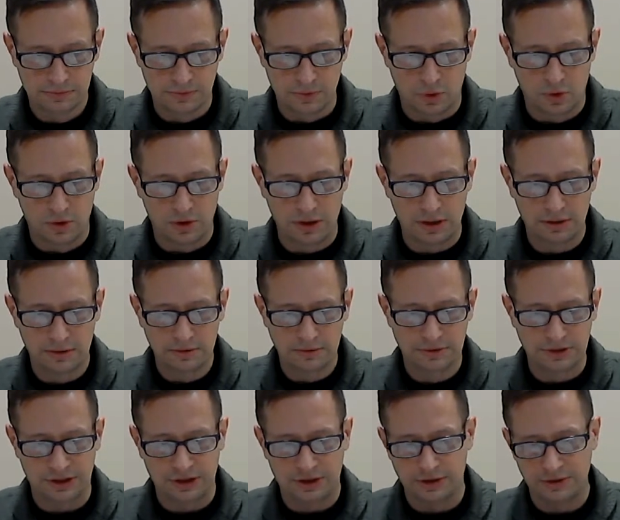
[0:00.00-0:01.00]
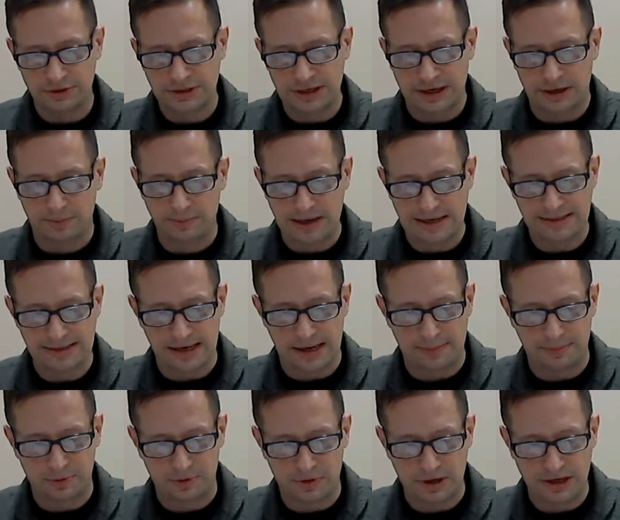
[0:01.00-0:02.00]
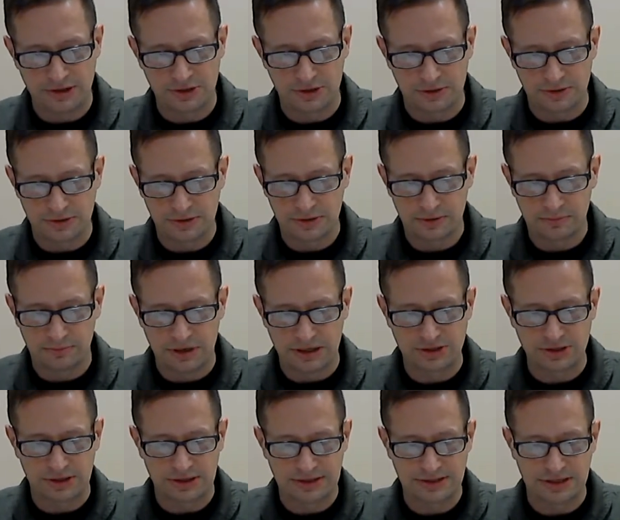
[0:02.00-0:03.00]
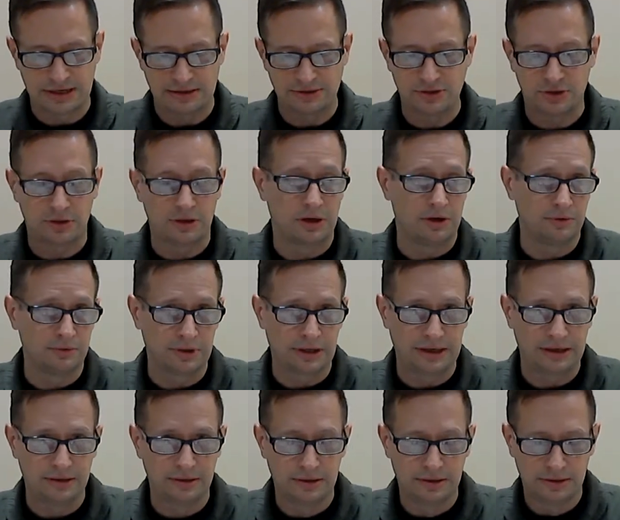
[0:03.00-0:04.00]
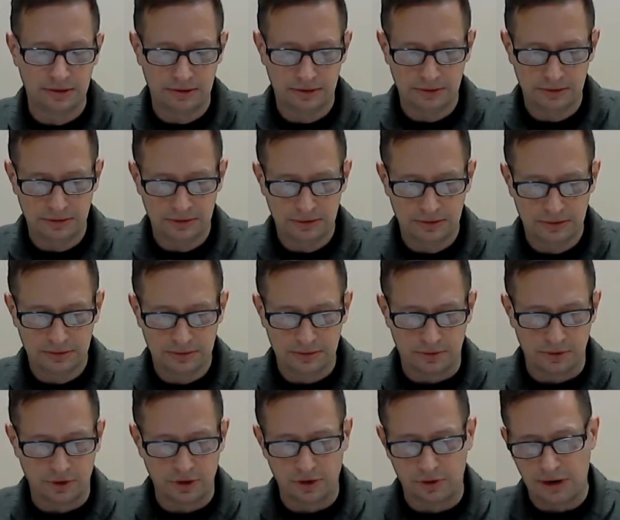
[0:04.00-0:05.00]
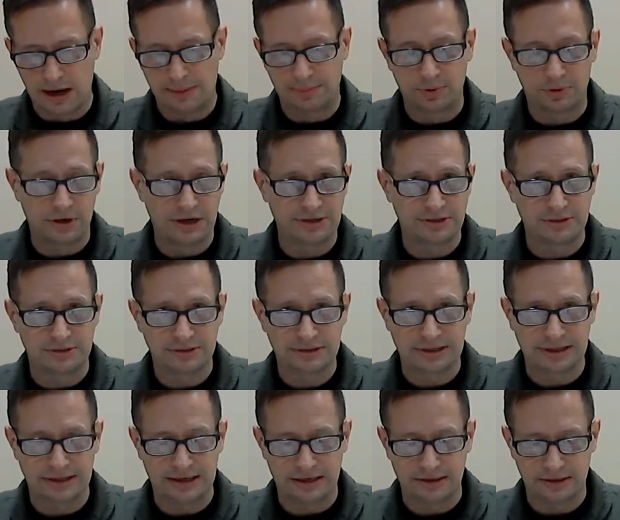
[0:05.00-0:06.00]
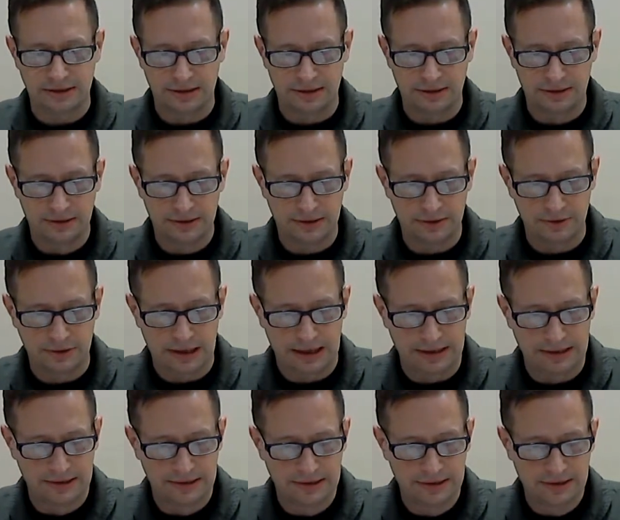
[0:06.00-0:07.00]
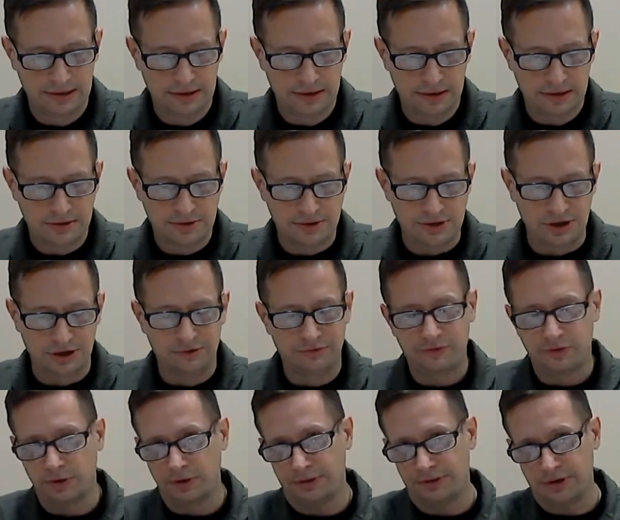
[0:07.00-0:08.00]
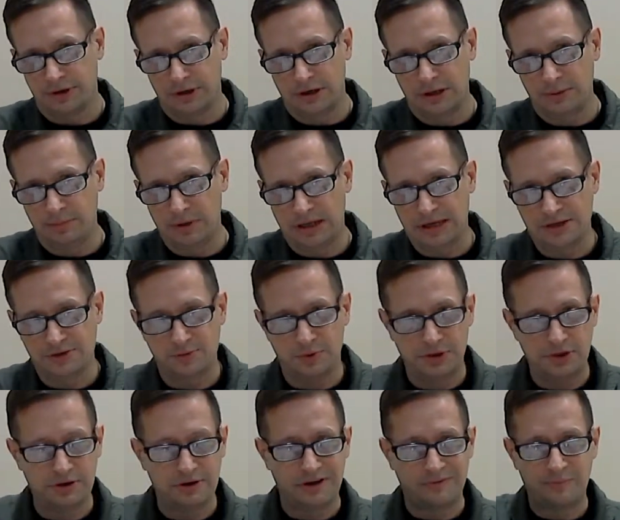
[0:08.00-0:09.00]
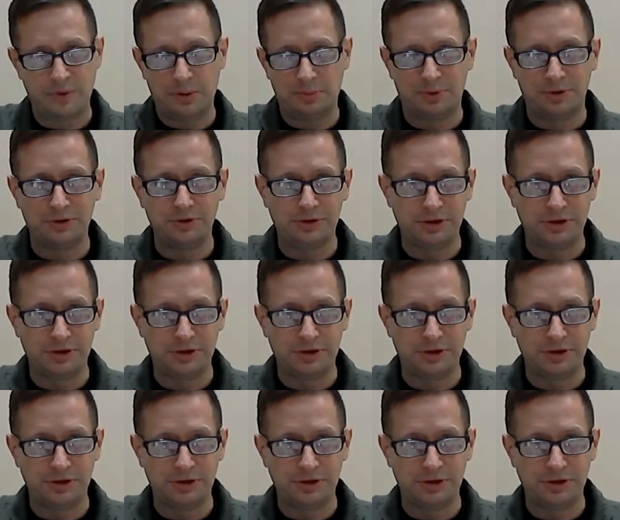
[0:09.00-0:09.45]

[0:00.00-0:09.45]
or to curtail base operations, mission essential only, or no operations conducted, okay? 04:30, because we do have people who